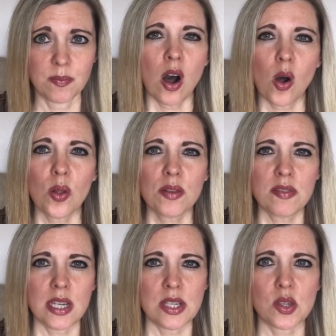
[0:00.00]
All of
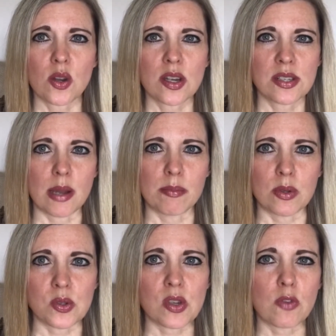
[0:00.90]
these are
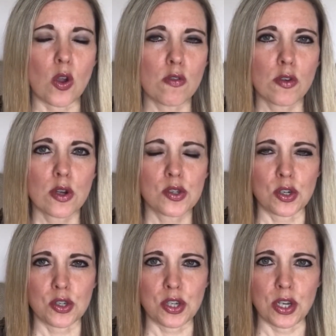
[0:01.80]
examples of
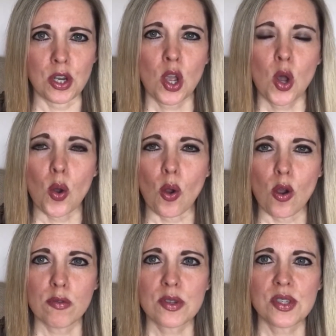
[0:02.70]
overexertion or
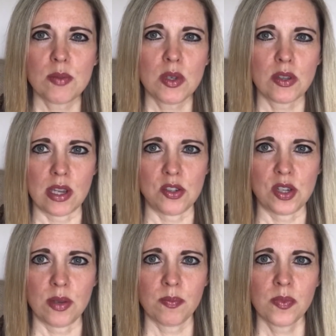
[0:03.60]

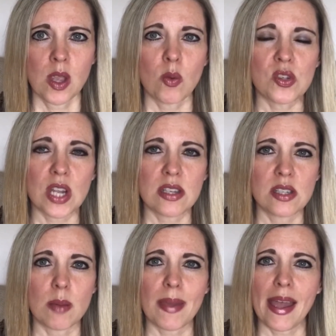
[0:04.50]
overstimulation, which ends
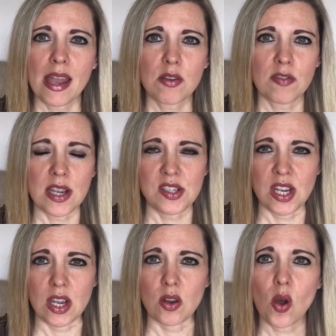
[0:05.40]
up
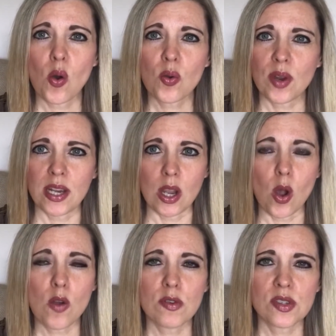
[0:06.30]
aggravating an already
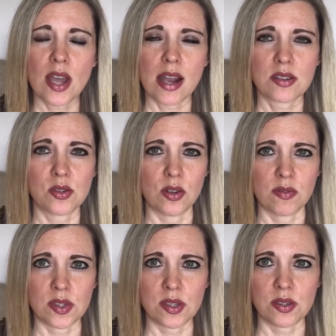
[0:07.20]
overtaxed
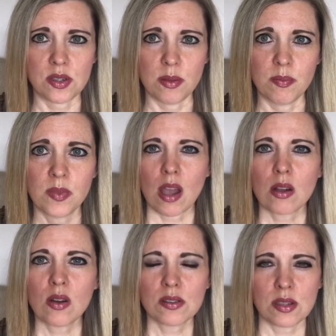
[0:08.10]
nervous system and
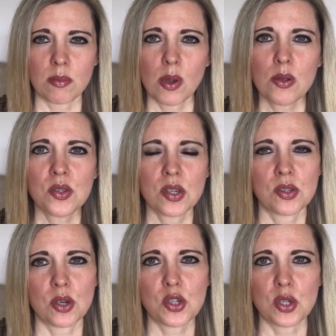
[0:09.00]
causing
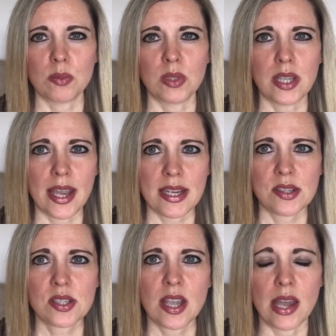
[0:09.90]
post-exertional
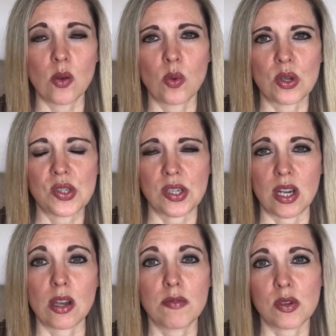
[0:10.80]
malaise and a
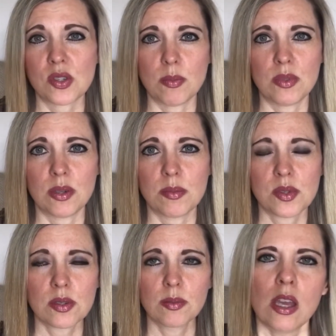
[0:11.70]
worsening of your
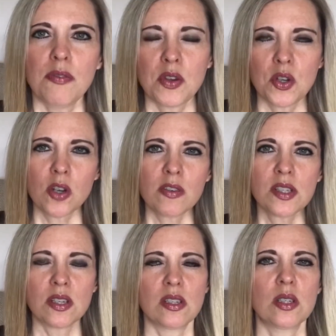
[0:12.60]
symptoms. If your nervous
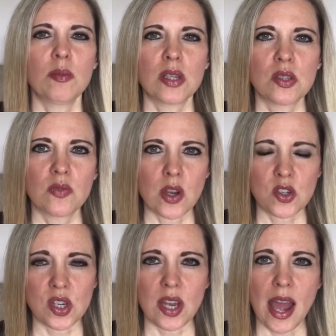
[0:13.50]
system
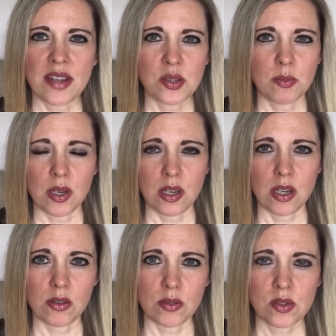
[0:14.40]
dysfunction hasn't been
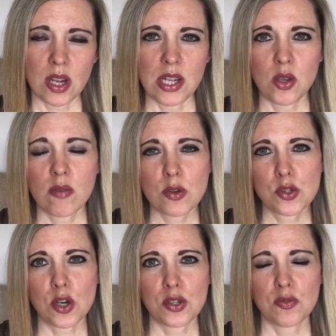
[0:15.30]
healed and you ever
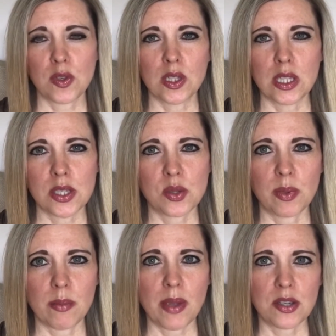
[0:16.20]
start to feel a little
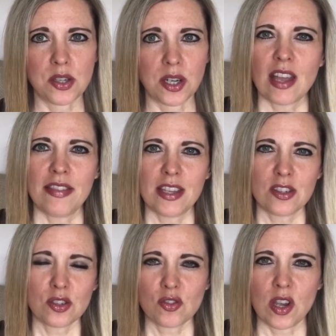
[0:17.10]
bit better and then
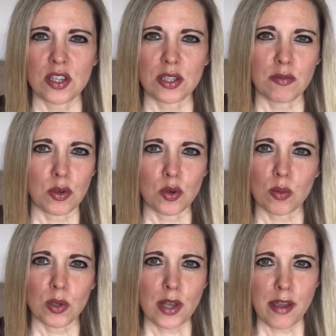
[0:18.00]
just try to live your
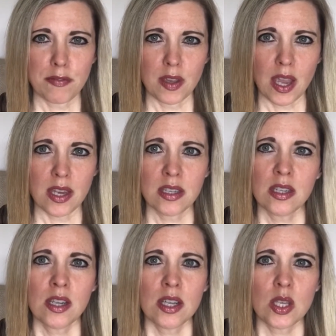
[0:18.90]
normal life again,
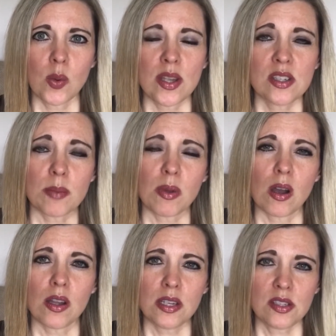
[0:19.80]
you end up
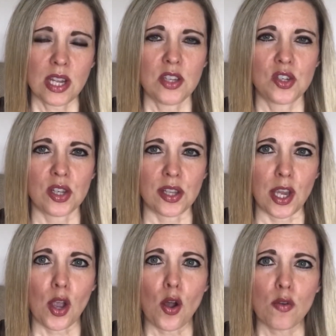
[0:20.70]

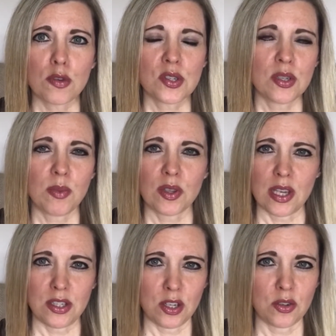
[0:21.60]
unintentionally
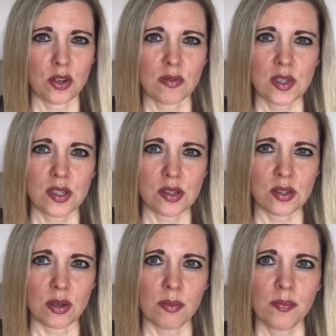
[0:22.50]
overstimulating your nervous
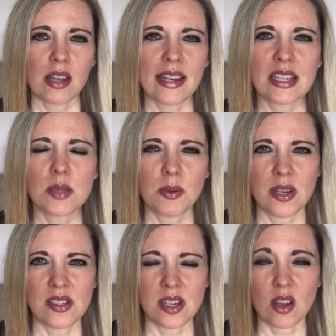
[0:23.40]
system and
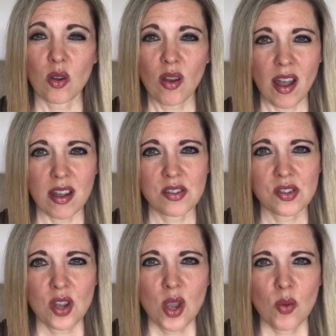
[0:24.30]
experiencing a
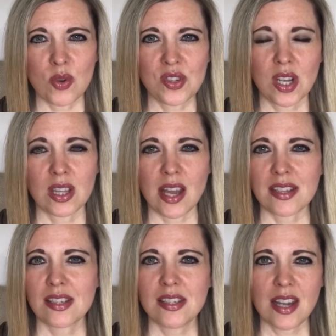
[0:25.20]
crash which can
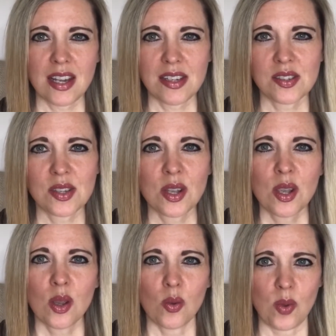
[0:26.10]
last days,
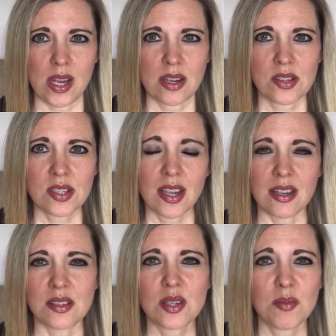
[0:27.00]
weeks,
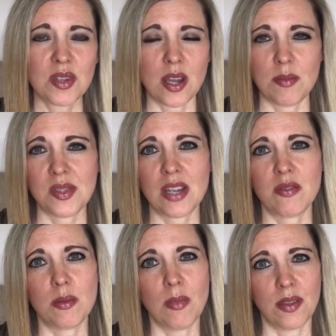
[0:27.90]
and sometimes
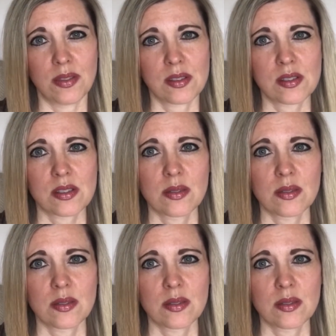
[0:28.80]
even months.